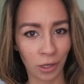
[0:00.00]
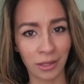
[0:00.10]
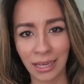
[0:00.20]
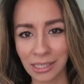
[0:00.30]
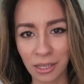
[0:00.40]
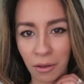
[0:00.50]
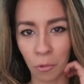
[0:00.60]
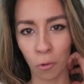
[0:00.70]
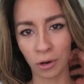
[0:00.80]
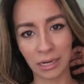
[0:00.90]
or collects
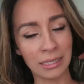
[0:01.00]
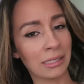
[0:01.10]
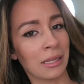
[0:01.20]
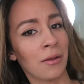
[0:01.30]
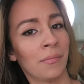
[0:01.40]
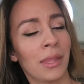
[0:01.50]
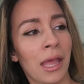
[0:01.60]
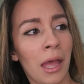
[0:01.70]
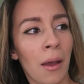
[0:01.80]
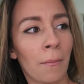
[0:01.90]
them or needs them.
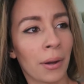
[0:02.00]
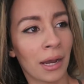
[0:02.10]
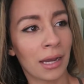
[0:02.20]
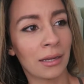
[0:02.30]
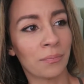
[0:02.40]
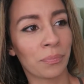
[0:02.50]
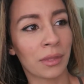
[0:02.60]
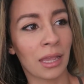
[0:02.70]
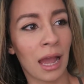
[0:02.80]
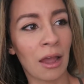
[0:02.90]
But
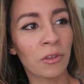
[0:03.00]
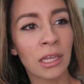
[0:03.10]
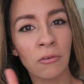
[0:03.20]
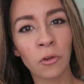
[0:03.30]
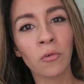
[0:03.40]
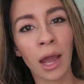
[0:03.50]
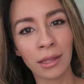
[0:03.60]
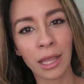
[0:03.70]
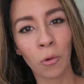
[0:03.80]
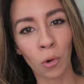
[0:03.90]
I feel like if you've
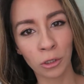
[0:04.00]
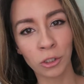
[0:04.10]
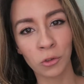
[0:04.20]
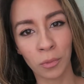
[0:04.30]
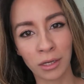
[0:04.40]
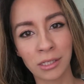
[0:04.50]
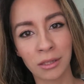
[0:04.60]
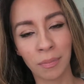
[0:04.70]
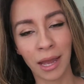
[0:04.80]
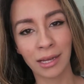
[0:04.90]
gotten like one or two mugs in
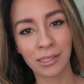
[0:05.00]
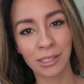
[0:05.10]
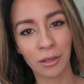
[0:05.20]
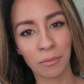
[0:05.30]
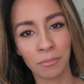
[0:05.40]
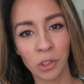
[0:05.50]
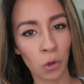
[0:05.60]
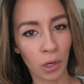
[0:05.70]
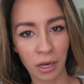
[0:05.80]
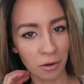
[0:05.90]
the past,
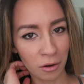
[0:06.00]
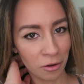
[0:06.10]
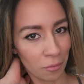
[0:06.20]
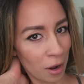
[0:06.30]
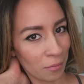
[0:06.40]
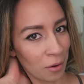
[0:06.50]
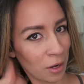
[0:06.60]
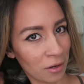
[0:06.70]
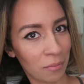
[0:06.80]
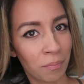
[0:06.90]
don't get your mom a
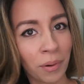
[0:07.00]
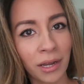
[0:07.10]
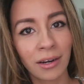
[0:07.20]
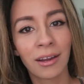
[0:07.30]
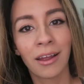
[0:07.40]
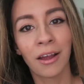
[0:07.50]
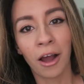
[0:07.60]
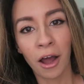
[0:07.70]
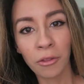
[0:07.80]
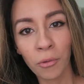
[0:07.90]
mug. But
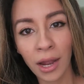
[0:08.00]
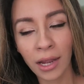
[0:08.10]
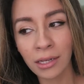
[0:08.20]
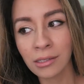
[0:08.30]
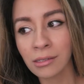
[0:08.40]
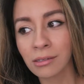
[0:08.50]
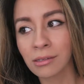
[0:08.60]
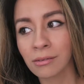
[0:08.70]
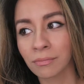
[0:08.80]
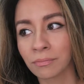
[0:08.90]

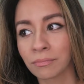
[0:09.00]
otherwise,